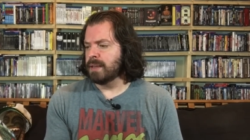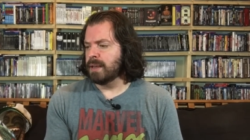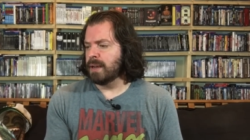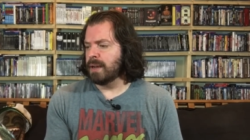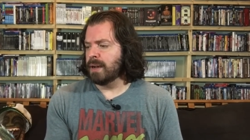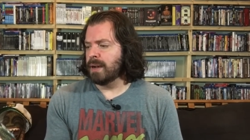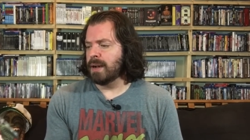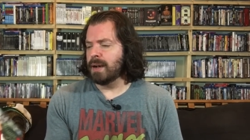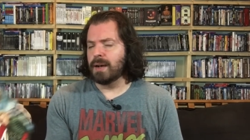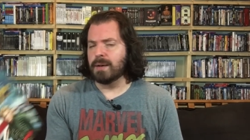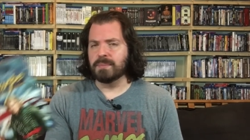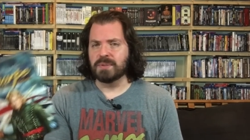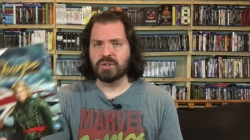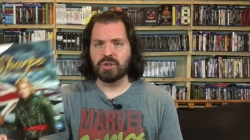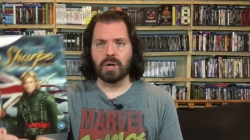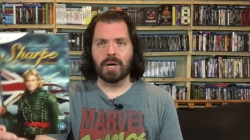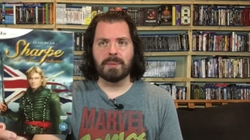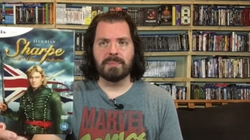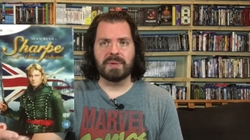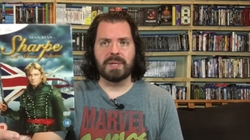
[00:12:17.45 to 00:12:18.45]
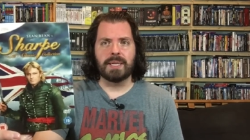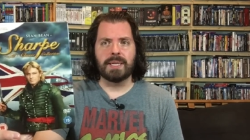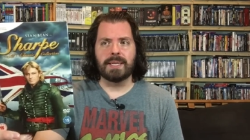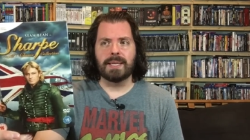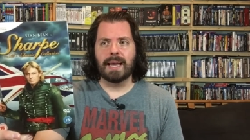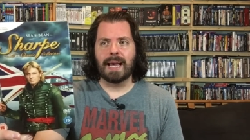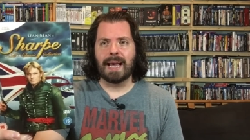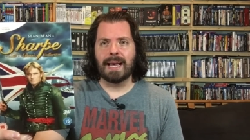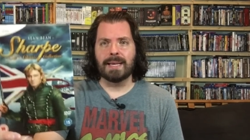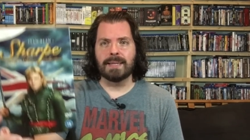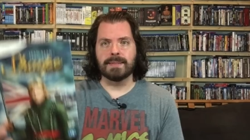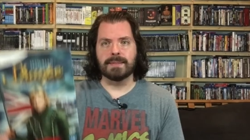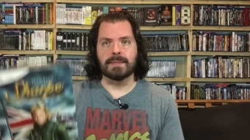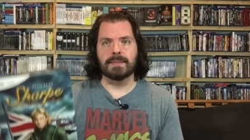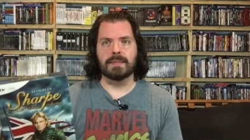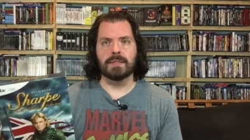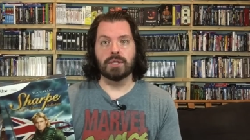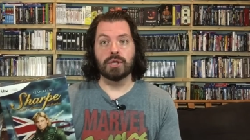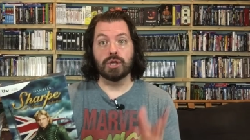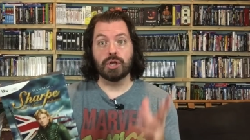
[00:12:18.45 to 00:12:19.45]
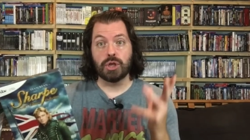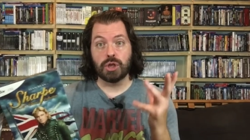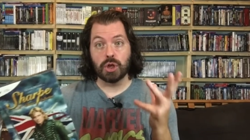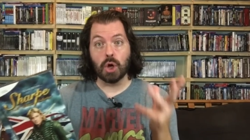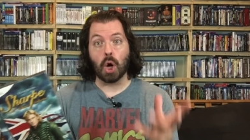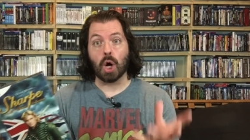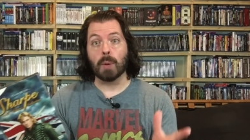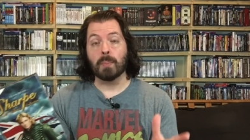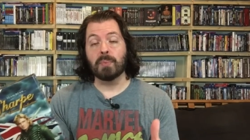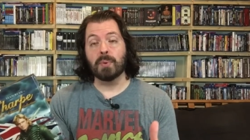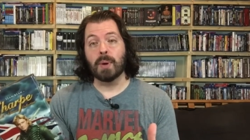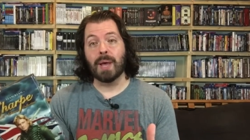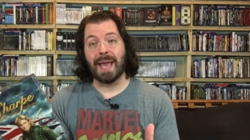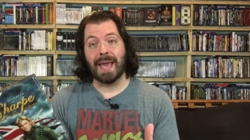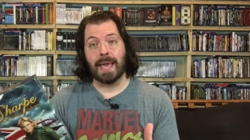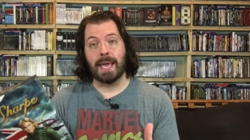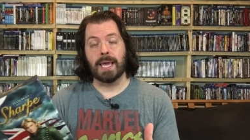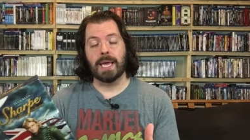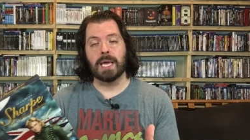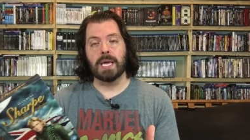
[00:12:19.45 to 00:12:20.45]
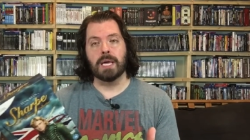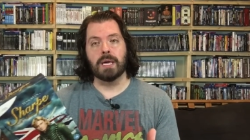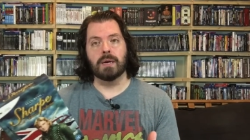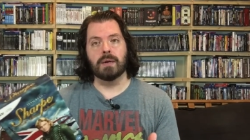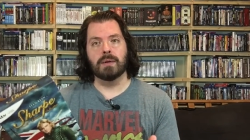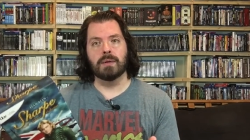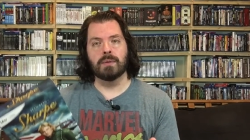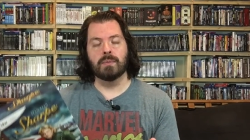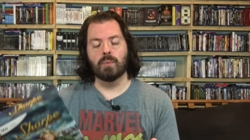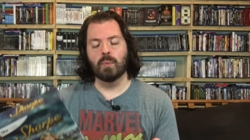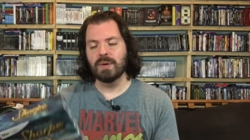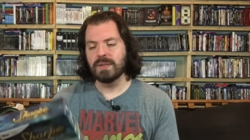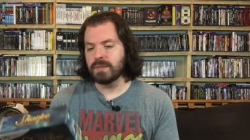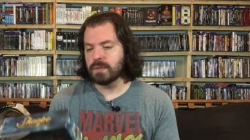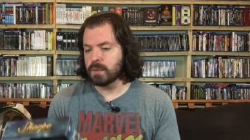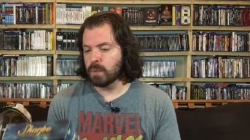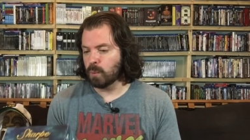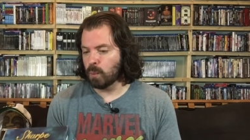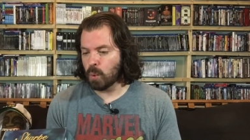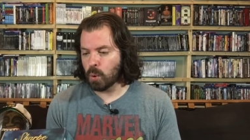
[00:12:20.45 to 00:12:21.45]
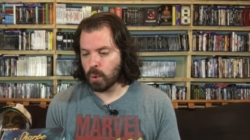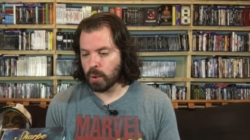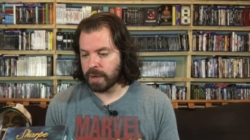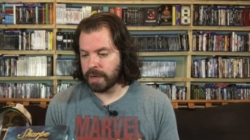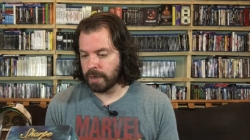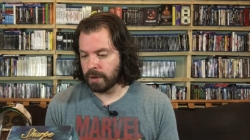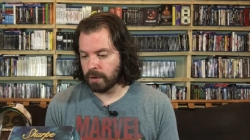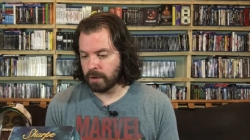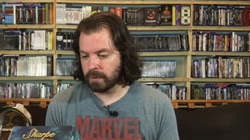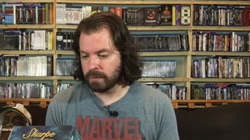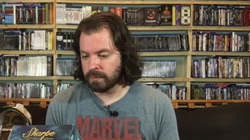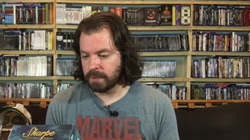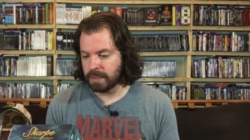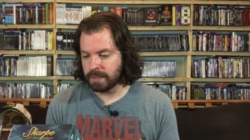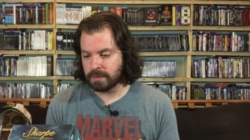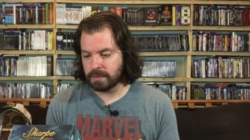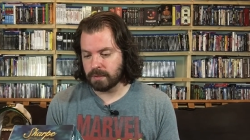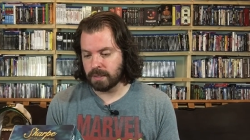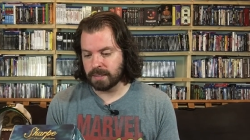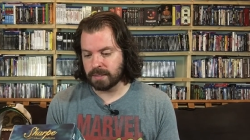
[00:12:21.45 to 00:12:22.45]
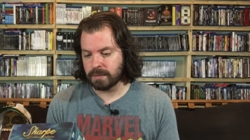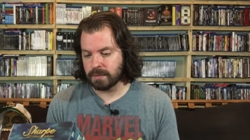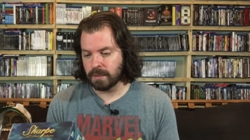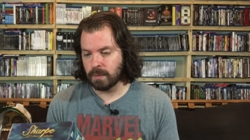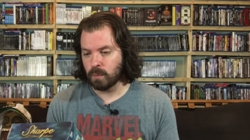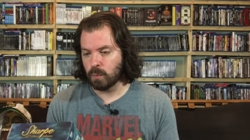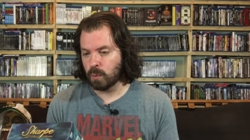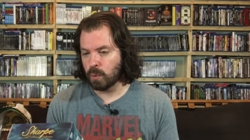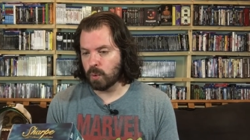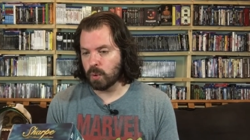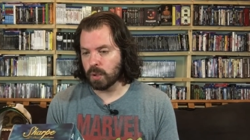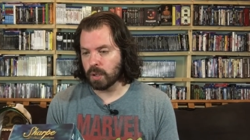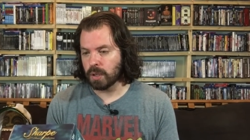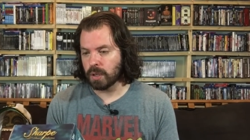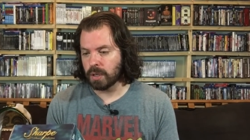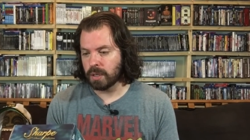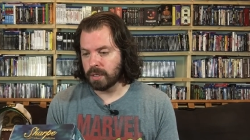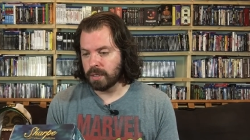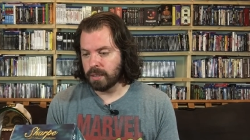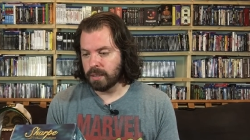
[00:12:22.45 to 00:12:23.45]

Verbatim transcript: But Sean Bean as Sharp, what is the war here? It's some war.